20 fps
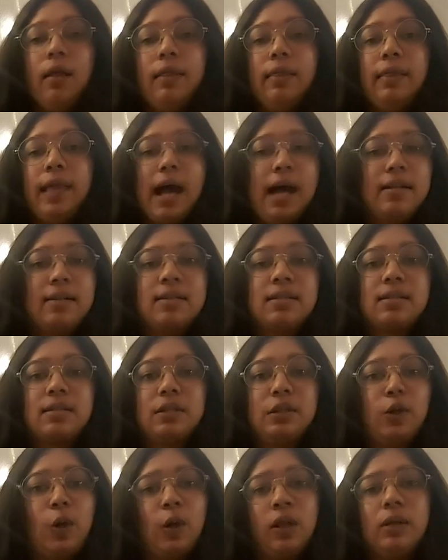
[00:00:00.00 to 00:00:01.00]

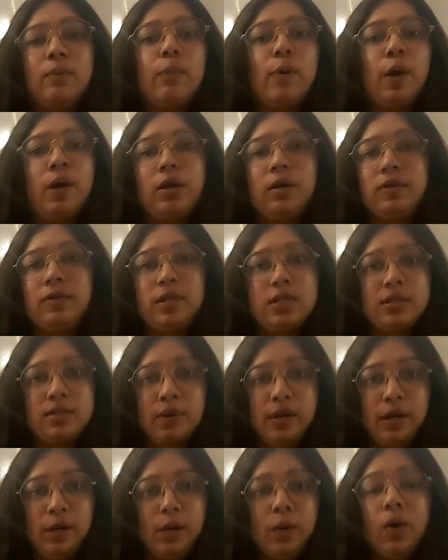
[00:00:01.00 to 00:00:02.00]
That's not the point of this
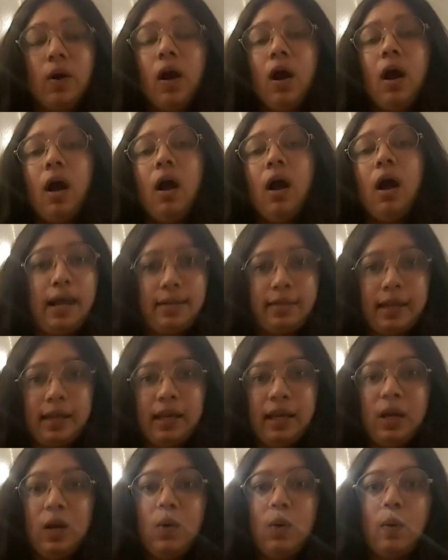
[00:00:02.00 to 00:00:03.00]
video. I
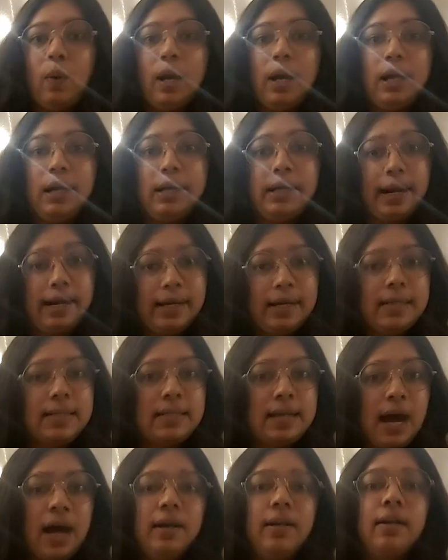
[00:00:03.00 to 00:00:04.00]
think while getting
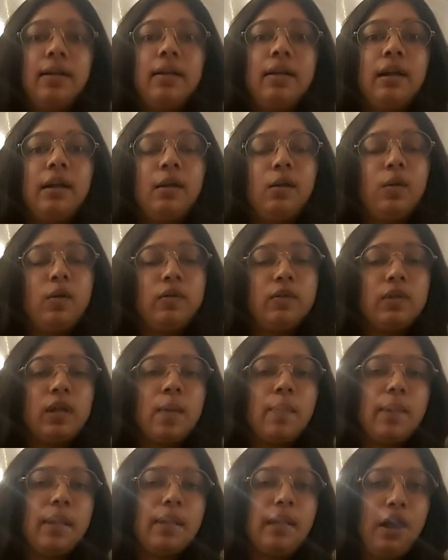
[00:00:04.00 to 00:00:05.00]
started and
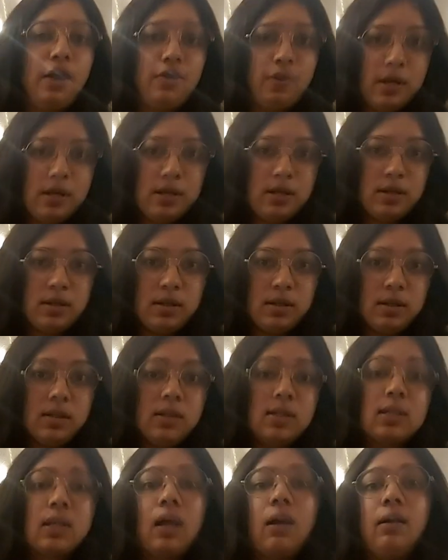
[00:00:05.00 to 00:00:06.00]
overcoming that
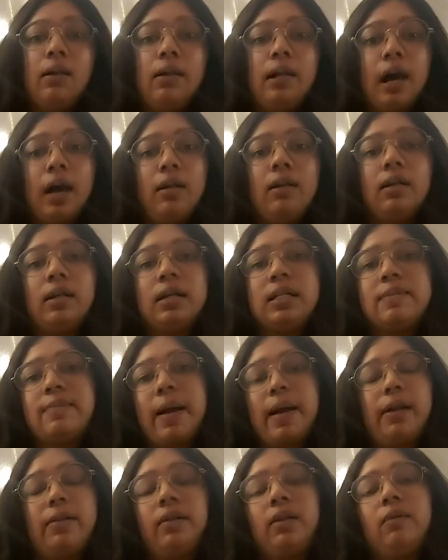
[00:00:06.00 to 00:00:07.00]
resistance, done is
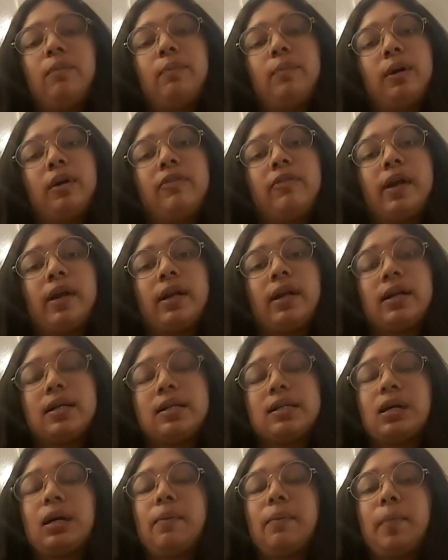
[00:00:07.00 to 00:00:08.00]
better than perfect
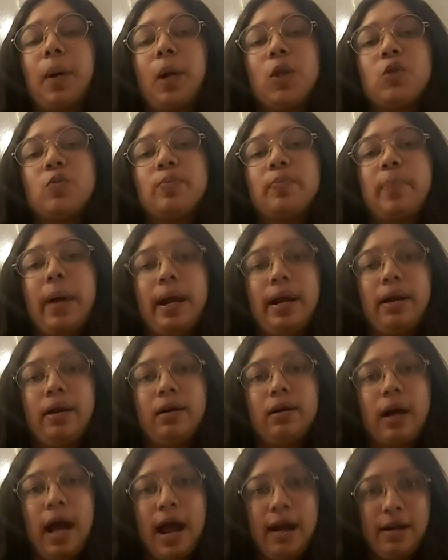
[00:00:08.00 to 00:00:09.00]
is a much
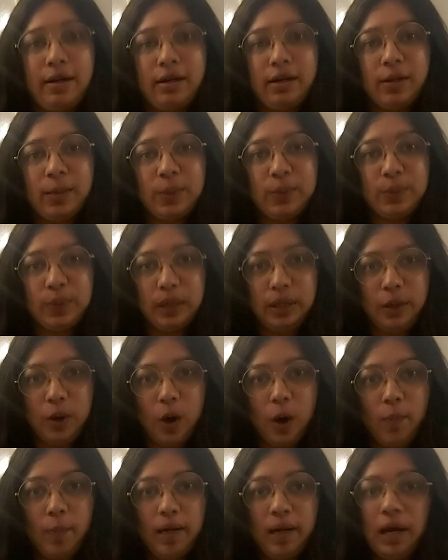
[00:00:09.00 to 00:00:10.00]
better attitude to
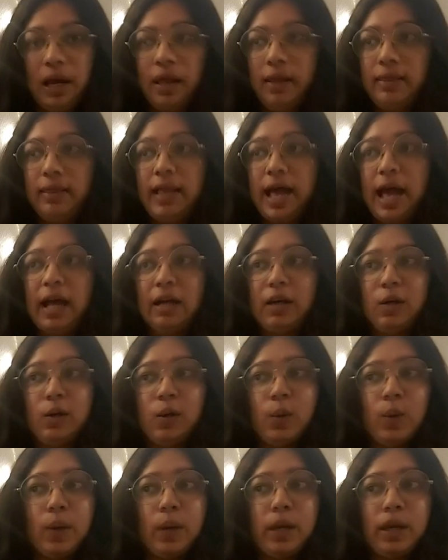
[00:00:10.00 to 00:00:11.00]
adopt than
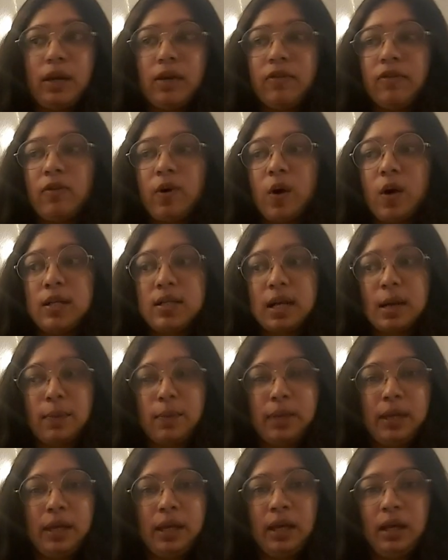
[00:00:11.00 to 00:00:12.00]
going for
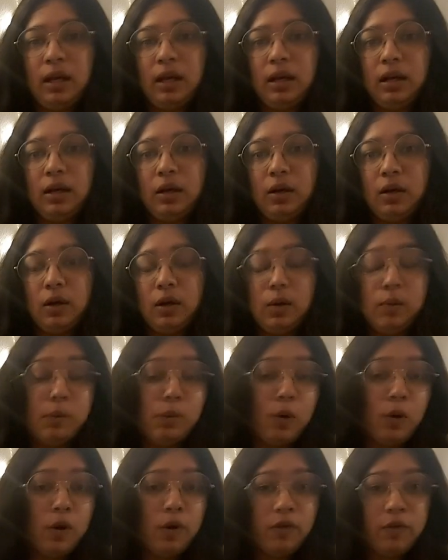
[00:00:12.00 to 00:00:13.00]
something
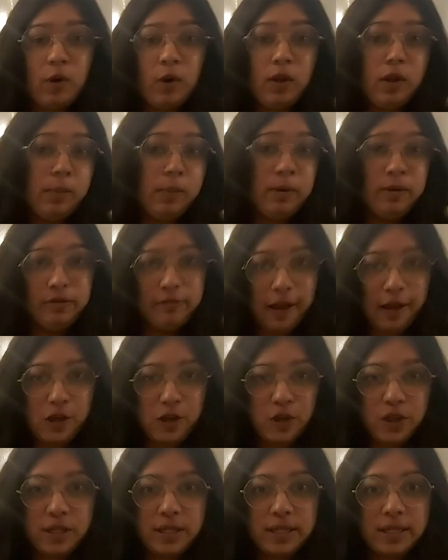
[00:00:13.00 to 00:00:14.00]
more on the
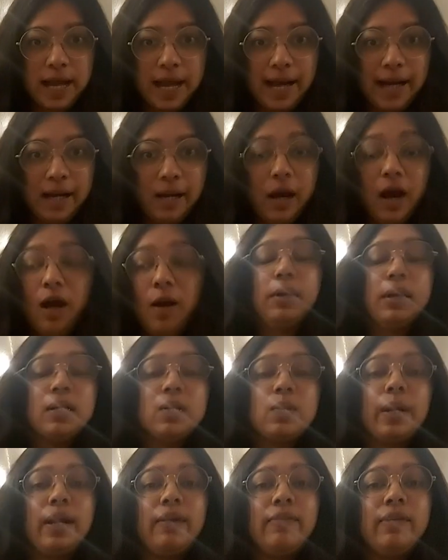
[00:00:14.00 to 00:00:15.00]
perfectionist side, because
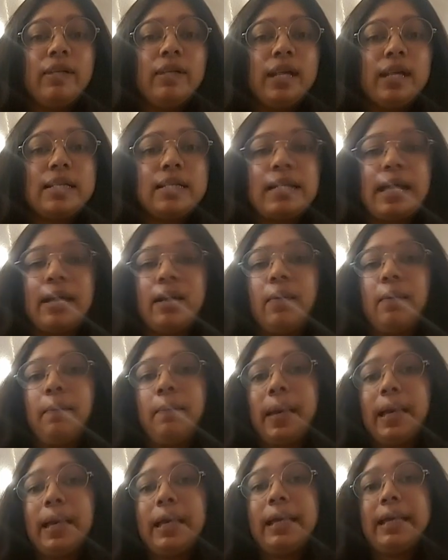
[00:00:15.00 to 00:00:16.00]
whenever there's like a
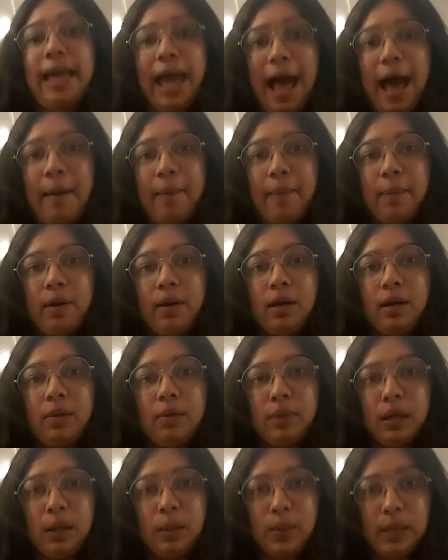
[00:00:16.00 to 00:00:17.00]
big gap
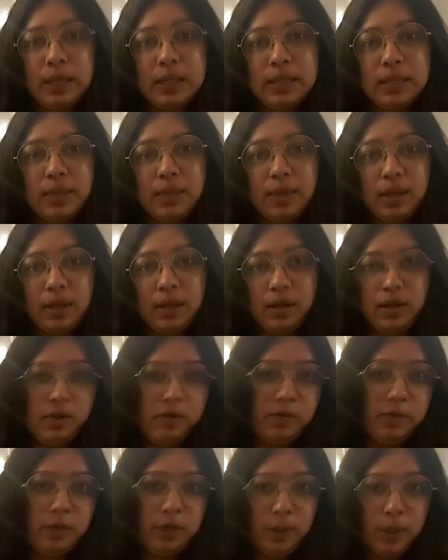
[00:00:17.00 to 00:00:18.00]
in between something that
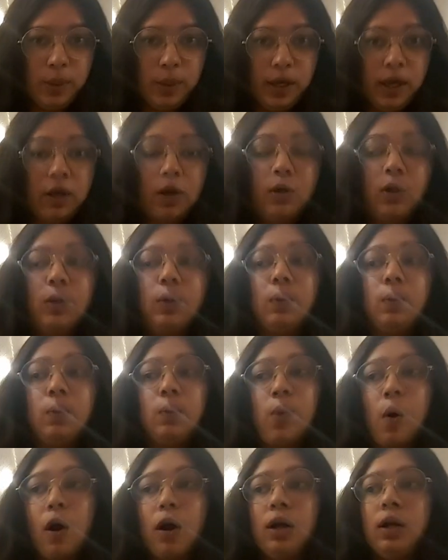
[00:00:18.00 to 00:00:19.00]
you've been doing, you
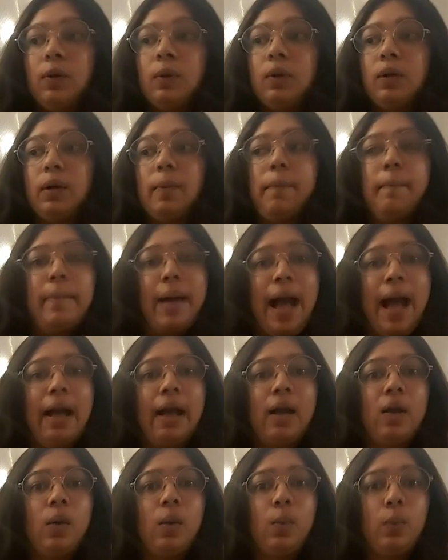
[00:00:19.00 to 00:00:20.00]
want to come
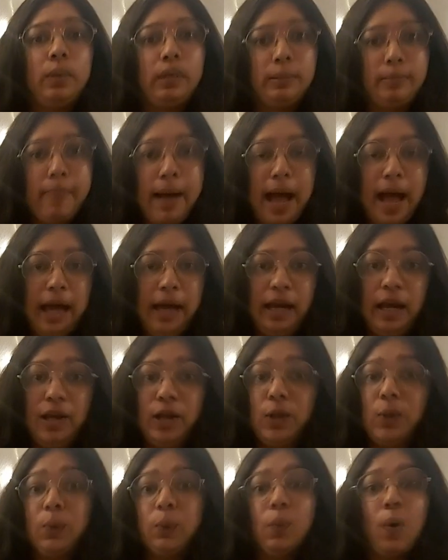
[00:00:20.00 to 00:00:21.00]
back with a bang
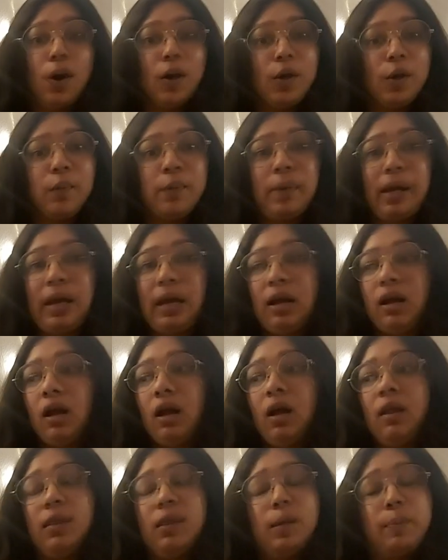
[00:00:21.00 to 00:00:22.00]
and you want to make
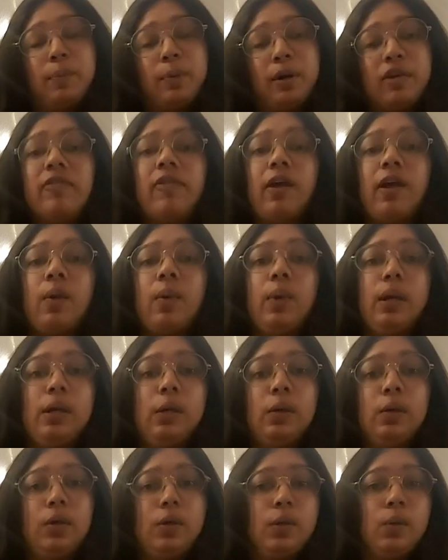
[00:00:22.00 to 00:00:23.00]
the perfect
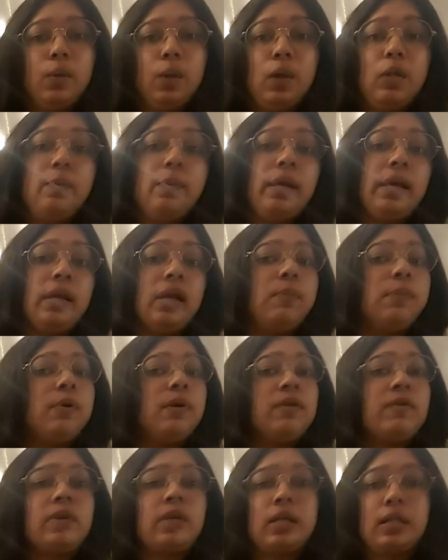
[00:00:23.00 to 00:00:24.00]
video, or you want to make that
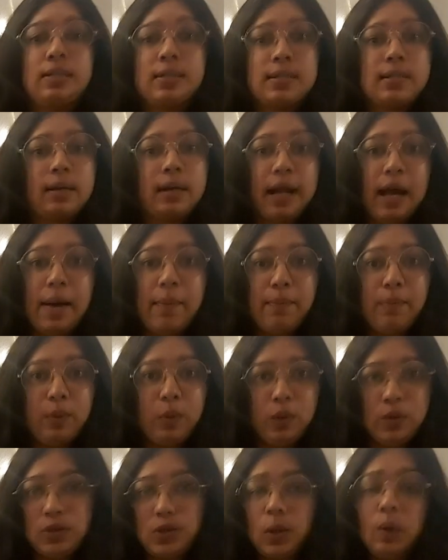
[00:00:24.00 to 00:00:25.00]
perfect Instagram
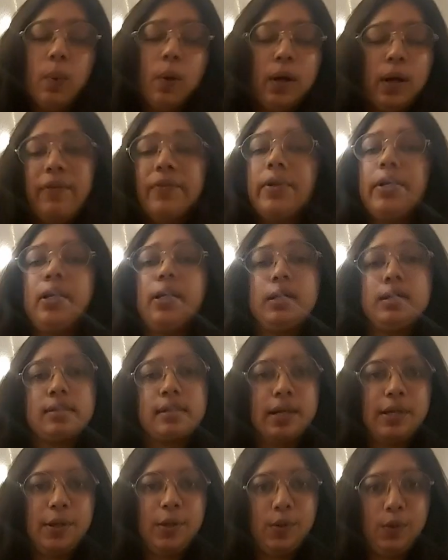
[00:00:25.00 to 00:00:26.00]
post, or whatever it is
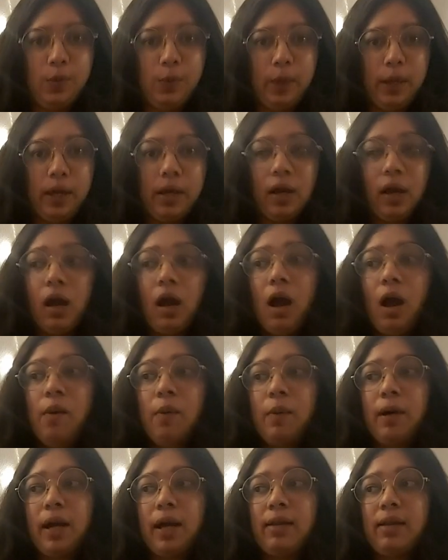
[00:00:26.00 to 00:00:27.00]
that you're
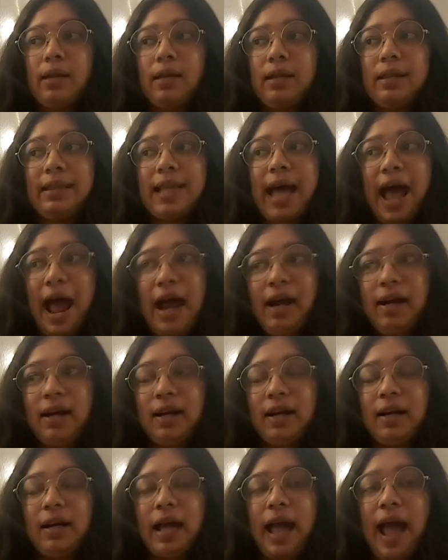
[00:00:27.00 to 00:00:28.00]
doing. But I think
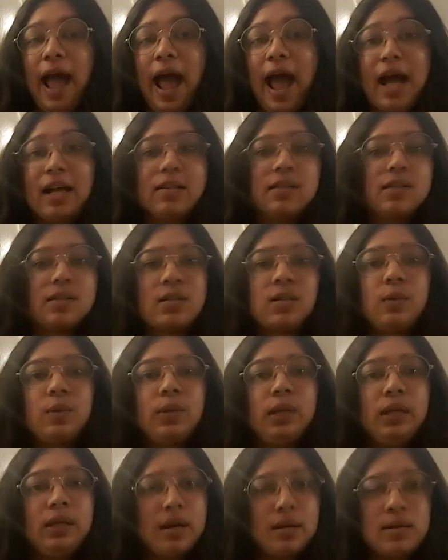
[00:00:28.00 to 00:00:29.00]
that adds
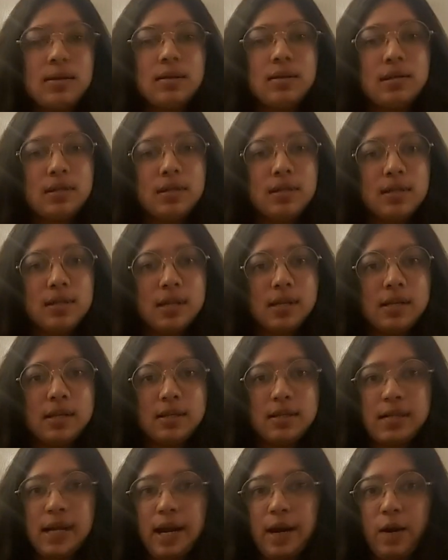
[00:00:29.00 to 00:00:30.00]
to the resistance
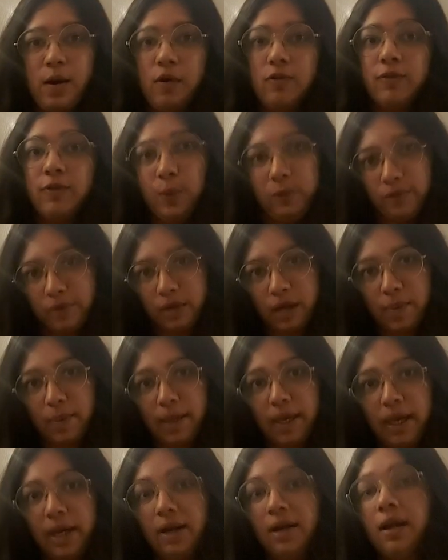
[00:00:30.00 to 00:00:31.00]
instead of
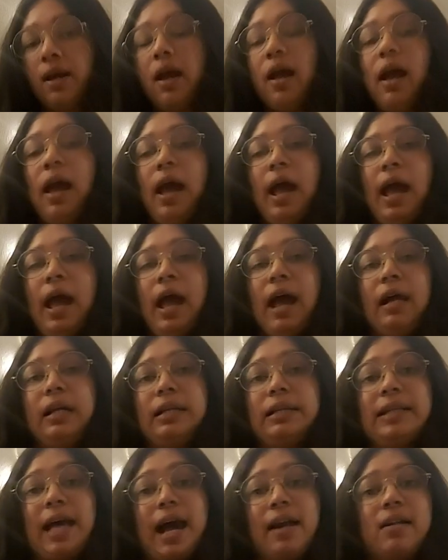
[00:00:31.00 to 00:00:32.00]
overcoming it,
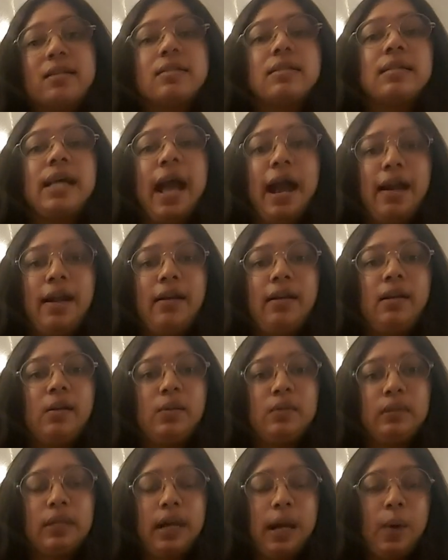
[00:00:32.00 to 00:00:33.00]
and that is the
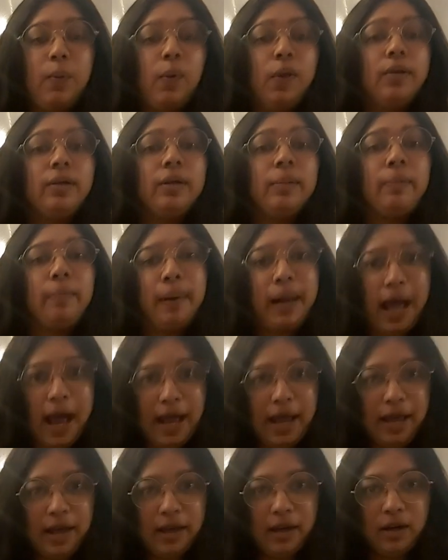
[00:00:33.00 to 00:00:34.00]
attitude that I want to
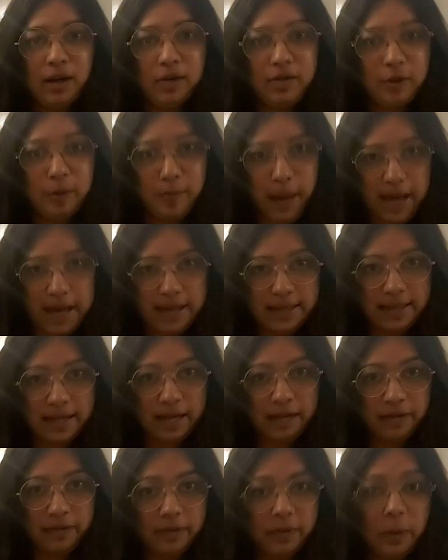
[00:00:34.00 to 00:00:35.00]
apply here for
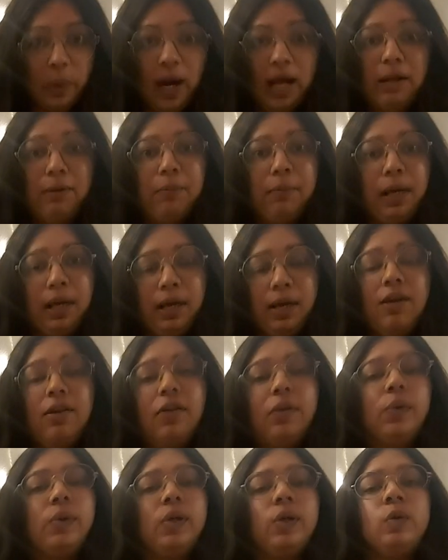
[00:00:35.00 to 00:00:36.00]
myself while
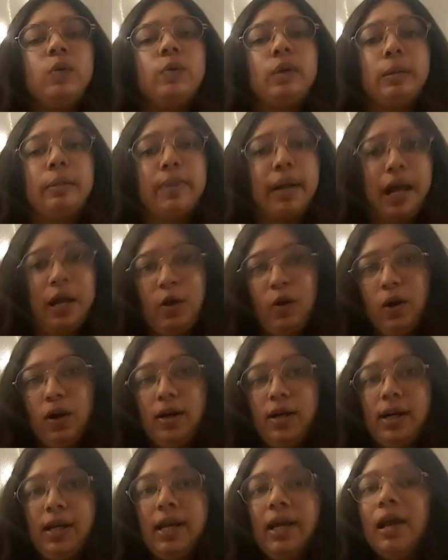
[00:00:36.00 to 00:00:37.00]
making YouTube a
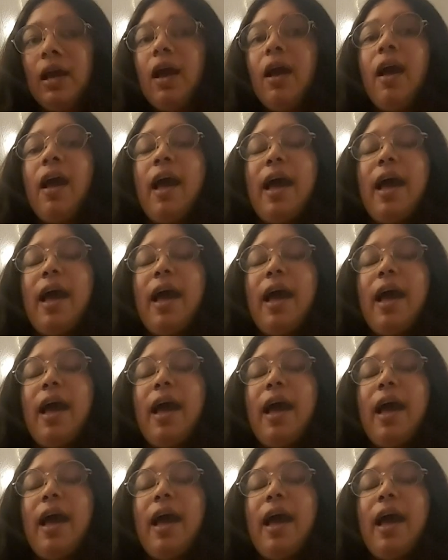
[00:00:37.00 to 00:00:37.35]
priority